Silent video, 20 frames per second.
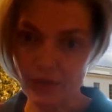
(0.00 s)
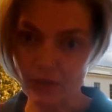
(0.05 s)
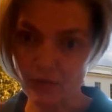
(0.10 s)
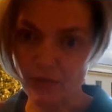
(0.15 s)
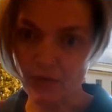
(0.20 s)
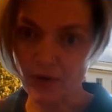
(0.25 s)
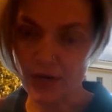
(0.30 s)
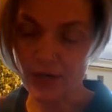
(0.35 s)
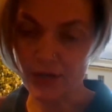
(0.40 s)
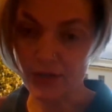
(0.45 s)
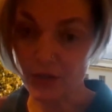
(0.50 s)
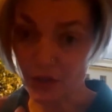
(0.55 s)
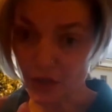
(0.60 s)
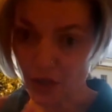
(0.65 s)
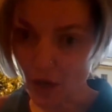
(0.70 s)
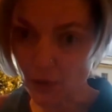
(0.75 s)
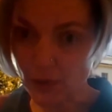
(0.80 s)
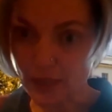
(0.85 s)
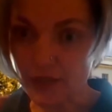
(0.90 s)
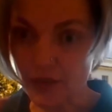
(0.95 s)
and advisors
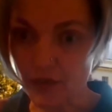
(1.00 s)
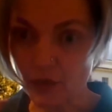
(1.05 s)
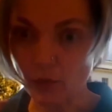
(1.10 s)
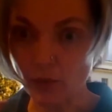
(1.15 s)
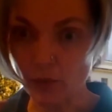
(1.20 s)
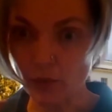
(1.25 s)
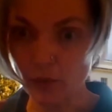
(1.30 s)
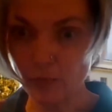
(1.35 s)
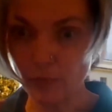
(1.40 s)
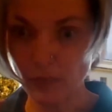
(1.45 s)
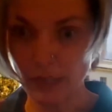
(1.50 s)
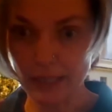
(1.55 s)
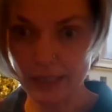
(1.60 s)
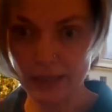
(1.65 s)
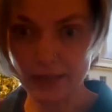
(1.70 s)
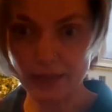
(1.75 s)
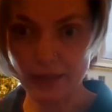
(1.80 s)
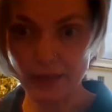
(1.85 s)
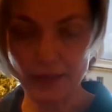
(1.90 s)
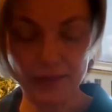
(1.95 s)
go into
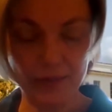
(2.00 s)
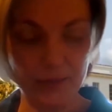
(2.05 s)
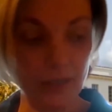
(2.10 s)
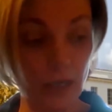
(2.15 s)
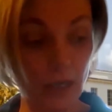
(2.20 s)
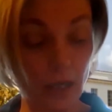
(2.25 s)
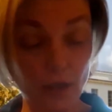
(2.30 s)
workplaces,